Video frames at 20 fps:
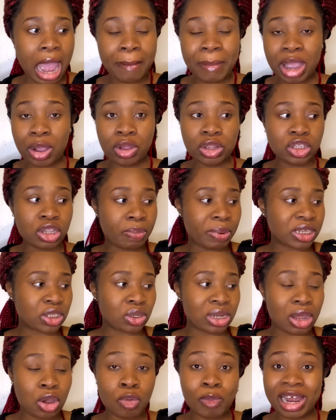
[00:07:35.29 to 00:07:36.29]
I might go to a
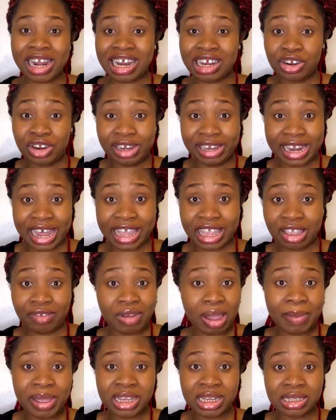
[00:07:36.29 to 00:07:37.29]
particular home and I don't like it. If
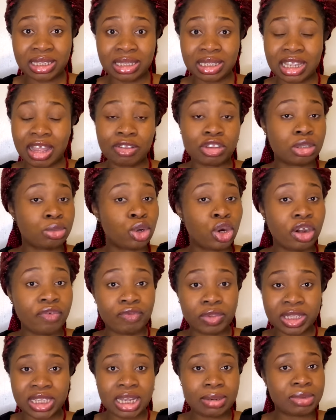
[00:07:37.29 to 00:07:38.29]
I'm agency staff, tomorrow if
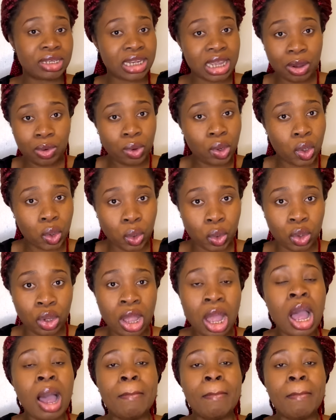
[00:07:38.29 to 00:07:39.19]
you send me there, I won't go.